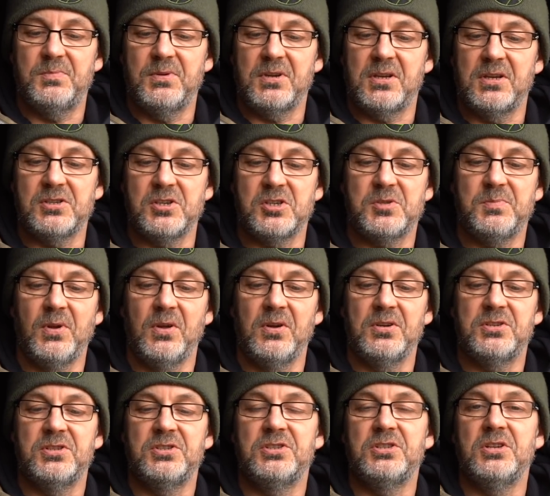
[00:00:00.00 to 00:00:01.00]
because a
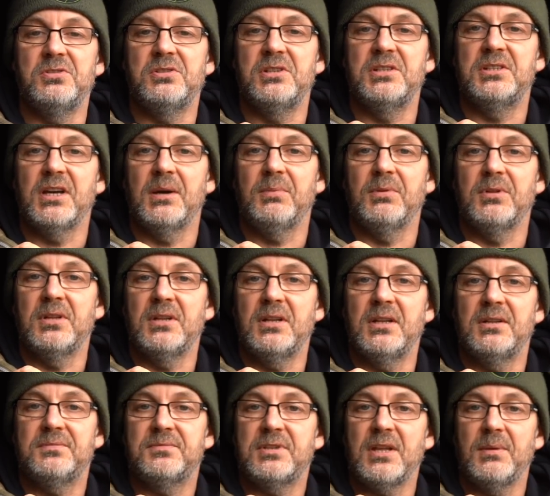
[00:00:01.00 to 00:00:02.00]
splice is usually double
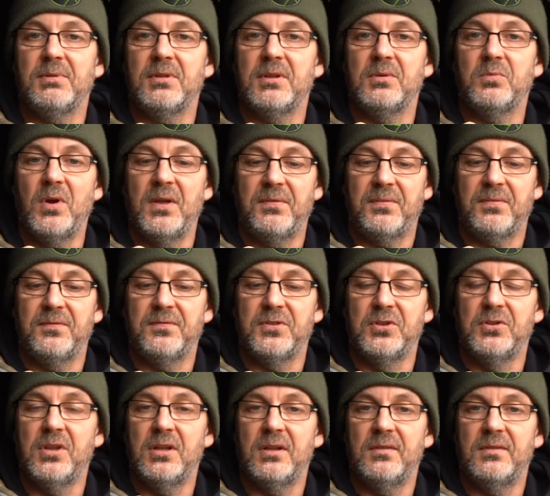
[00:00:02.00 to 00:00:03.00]
the width of
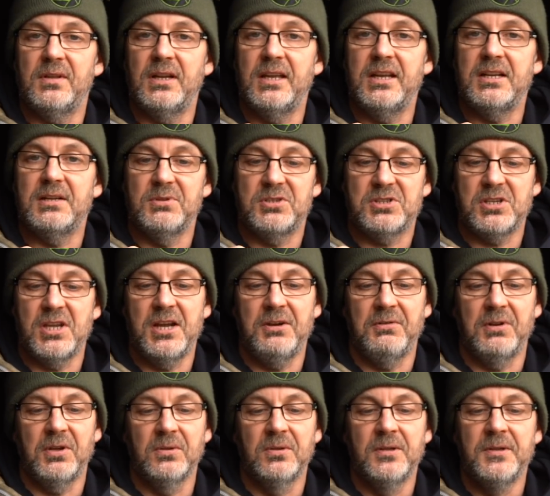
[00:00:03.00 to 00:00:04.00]
the leader
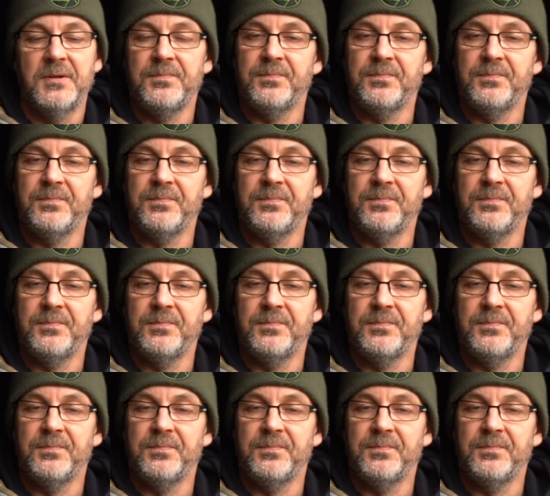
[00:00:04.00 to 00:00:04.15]
material,